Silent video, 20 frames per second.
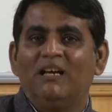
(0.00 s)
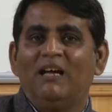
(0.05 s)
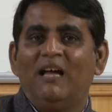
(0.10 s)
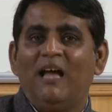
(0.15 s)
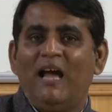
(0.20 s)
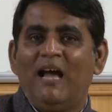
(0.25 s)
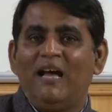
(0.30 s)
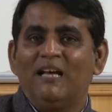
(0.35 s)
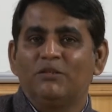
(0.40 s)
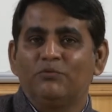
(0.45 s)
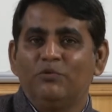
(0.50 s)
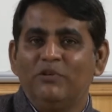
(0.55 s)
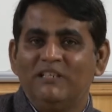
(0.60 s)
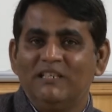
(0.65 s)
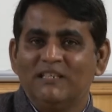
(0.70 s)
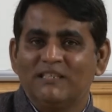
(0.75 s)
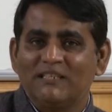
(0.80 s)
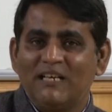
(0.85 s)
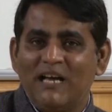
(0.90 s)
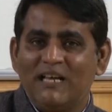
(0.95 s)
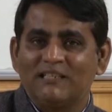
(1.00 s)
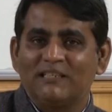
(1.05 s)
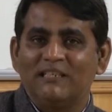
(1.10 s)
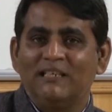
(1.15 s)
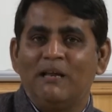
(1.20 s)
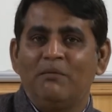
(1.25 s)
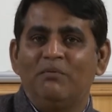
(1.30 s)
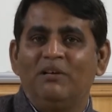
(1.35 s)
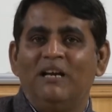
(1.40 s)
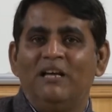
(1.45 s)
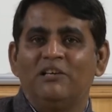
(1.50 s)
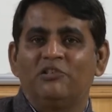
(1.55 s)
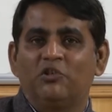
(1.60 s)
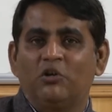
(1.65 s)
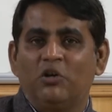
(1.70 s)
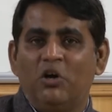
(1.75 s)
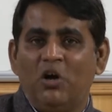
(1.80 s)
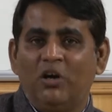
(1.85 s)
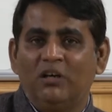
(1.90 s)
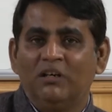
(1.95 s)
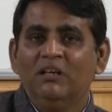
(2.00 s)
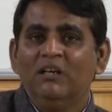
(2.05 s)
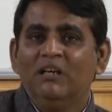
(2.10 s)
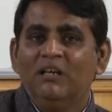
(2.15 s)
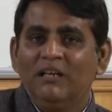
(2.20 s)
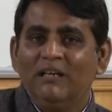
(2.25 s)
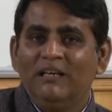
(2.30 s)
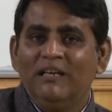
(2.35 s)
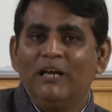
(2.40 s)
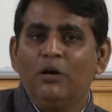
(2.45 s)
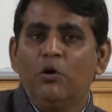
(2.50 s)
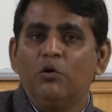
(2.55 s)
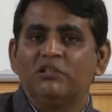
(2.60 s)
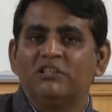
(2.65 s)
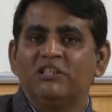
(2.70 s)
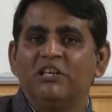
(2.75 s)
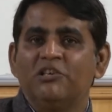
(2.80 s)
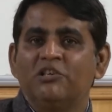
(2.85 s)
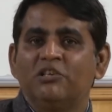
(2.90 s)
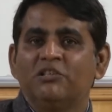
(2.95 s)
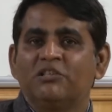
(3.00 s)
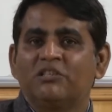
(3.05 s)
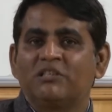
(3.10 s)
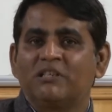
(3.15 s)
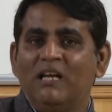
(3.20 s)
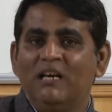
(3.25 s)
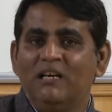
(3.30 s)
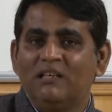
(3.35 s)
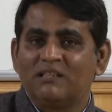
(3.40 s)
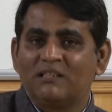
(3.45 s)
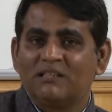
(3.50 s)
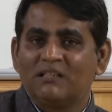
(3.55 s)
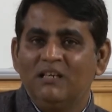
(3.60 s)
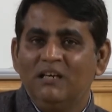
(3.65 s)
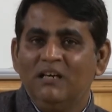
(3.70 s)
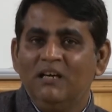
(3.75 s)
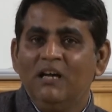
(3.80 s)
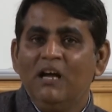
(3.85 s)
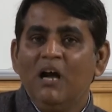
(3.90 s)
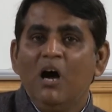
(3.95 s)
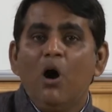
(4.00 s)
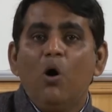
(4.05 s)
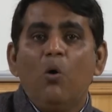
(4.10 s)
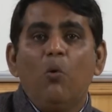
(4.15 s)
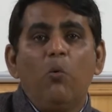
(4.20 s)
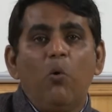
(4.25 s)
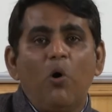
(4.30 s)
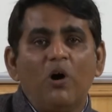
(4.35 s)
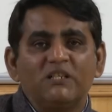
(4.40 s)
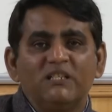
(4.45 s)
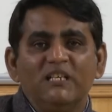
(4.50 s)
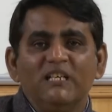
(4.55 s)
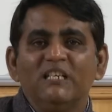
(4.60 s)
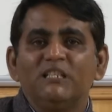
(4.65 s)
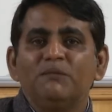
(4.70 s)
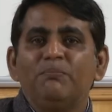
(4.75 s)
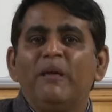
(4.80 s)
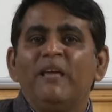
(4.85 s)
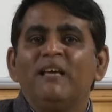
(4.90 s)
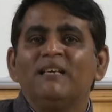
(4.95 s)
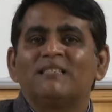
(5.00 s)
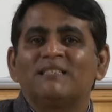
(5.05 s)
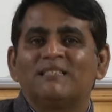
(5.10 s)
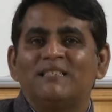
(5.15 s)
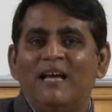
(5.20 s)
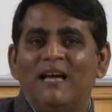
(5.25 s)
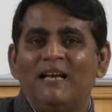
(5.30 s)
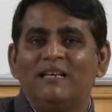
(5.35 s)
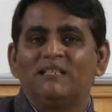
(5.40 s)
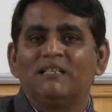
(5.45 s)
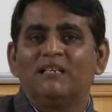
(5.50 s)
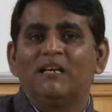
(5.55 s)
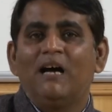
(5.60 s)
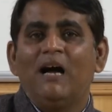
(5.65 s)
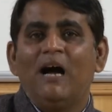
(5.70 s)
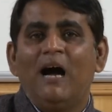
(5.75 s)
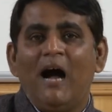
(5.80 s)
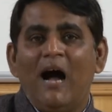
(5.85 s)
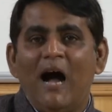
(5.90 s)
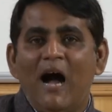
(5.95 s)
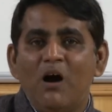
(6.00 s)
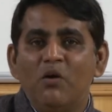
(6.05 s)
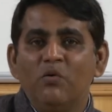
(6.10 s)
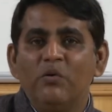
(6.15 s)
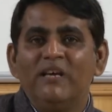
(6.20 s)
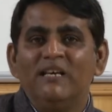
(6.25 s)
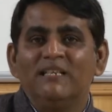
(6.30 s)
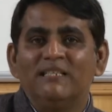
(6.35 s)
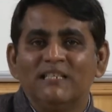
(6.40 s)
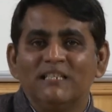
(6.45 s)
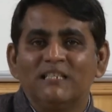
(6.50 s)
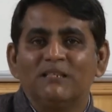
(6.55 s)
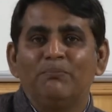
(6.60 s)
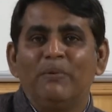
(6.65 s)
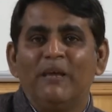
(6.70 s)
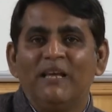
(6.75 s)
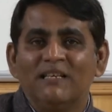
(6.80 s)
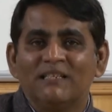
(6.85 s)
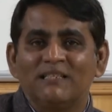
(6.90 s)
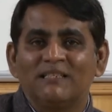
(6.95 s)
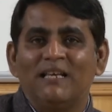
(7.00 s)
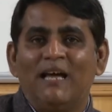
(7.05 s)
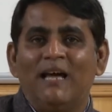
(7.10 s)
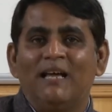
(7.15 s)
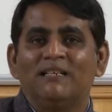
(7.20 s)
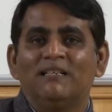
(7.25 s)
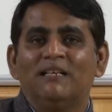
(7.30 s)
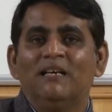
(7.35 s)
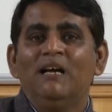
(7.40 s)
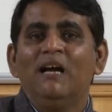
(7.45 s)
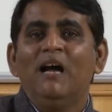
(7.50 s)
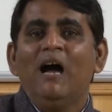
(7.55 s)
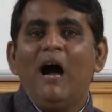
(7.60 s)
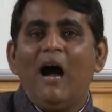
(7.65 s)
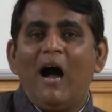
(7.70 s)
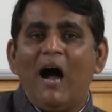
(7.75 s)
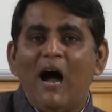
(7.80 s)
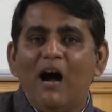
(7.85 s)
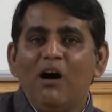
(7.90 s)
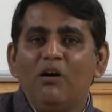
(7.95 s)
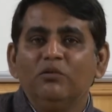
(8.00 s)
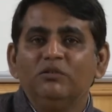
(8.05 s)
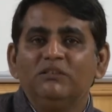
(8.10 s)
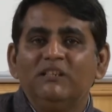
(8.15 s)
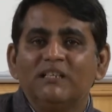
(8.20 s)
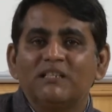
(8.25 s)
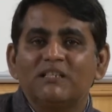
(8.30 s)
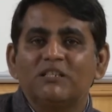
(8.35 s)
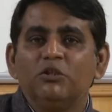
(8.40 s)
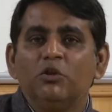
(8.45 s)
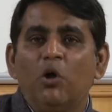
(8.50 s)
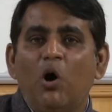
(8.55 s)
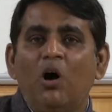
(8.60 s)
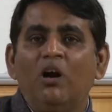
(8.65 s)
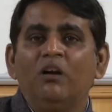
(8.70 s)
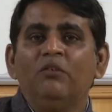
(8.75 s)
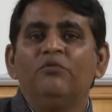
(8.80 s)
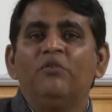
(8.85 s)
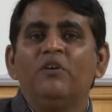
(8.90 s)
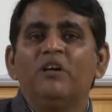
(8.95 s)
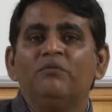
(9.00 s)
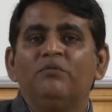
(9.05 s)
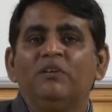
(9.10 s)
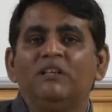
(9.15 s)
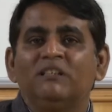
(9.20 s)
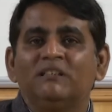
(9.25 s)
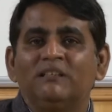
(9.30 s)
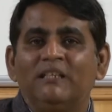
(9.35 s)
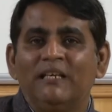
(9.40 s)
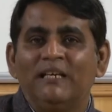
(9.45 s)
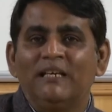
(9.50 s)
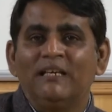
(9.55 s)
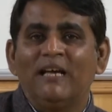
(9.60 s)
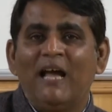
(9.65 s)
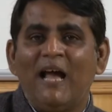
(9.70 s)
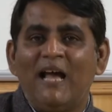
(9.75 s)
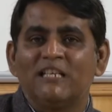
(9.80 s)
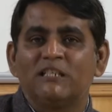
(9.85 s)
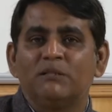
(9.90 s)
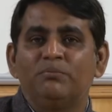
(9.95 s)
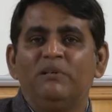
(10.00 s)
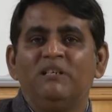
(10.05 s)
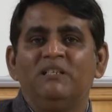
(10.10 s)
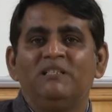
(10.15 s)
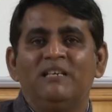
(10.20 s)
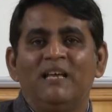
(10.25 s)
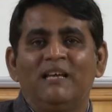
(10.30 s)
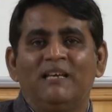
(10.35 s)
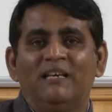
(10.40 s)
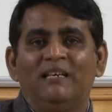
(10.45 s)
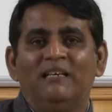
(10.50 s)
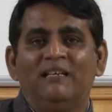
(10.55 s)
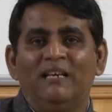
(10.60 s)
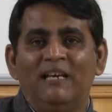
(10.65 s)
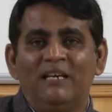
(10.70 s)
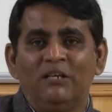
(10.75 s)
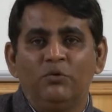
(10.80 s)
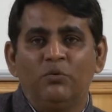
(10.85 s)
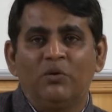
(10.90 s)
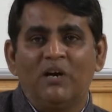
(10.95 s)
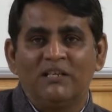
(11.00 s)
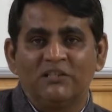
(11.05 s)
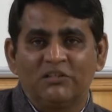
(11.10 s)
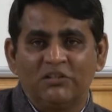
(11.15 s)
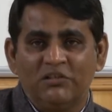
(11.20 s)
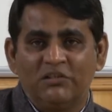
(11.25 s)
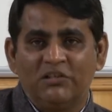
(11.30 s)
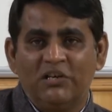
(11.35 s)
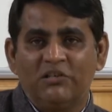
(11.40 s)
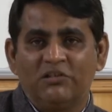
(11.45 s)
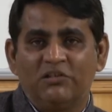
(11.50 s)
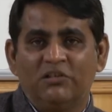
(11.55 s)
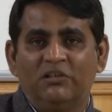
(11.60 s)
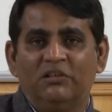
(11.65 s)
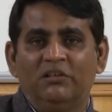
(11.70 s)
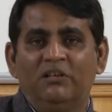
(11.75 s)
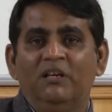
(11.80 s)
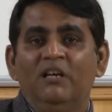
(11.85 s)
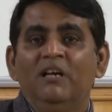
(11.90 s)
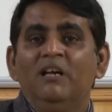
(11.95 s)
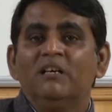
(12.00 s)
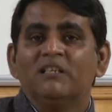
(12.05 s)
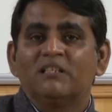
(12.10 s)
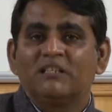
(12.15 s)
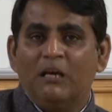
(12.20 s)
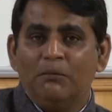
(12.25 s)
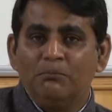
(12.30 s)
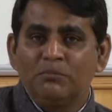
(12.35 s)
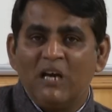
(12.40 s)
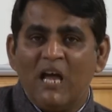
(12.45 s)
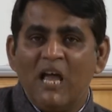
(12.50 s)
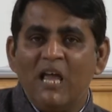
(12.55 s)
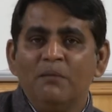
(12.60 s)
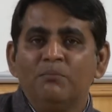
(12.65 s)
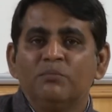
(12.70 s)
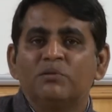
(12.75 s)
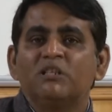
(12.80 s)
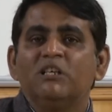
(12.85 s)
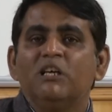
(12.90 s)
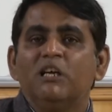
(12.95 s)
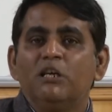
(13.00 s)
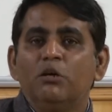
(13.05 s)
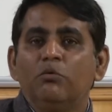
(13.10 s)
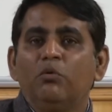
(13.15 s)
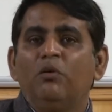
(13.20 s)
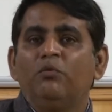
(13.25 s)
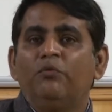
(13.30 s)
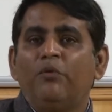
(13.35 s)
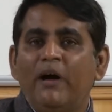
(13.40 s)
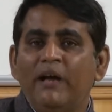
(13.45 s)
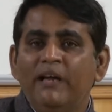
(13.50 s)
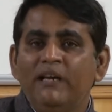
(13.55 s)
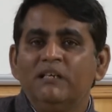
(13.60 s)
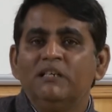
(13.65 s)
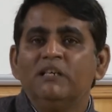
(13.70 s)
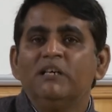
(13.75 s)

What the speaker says: as we discussed in our lecture on negotiation skills, what is being said, how it is being said, how this non-verbal thing has been taken into consideration. Sometimes you will find